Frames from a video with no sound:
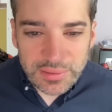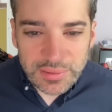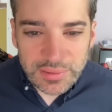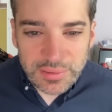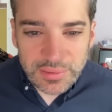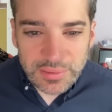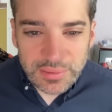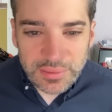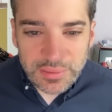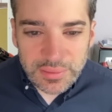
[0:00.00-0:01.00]

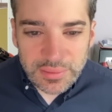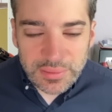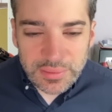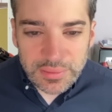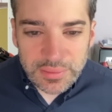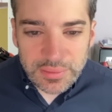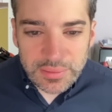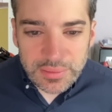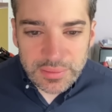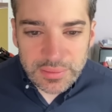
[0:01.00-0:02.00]

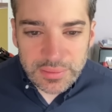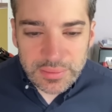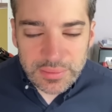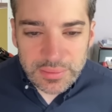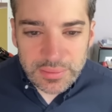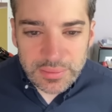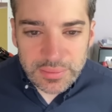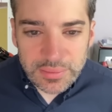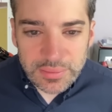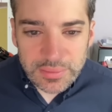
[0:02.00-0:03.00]

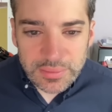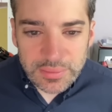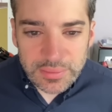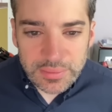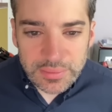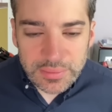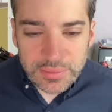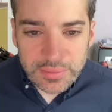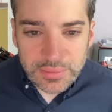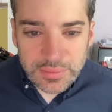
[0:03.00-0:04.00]

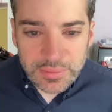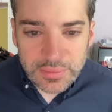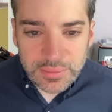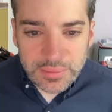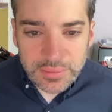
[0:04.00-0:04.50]
(silence)